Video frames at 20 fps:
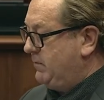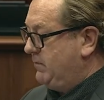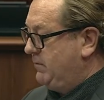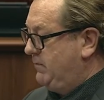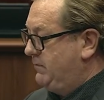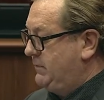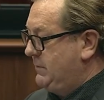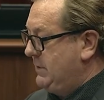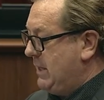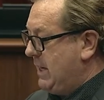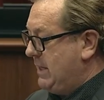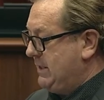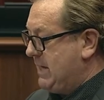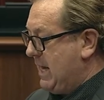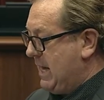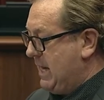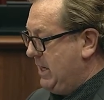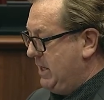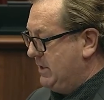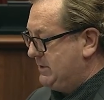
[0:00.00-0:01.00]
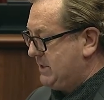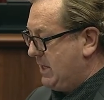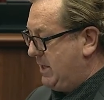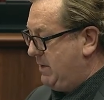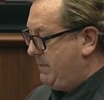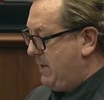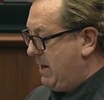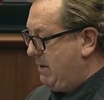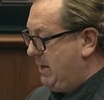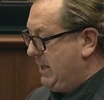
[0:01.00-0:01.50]
and candidates, and
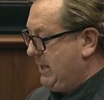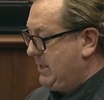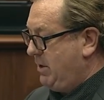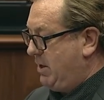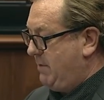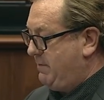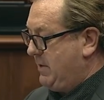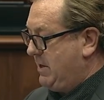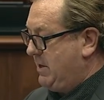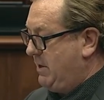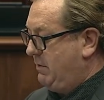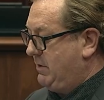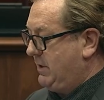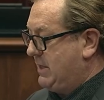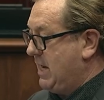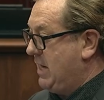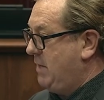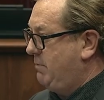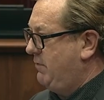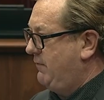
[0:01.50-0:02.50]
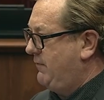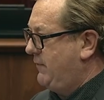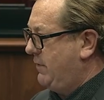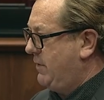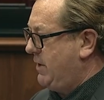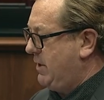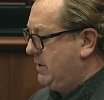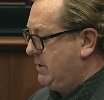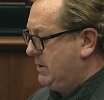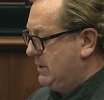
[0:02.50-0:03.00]
apparently cannot be held accountable
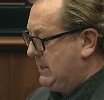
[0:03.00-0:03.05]
for it.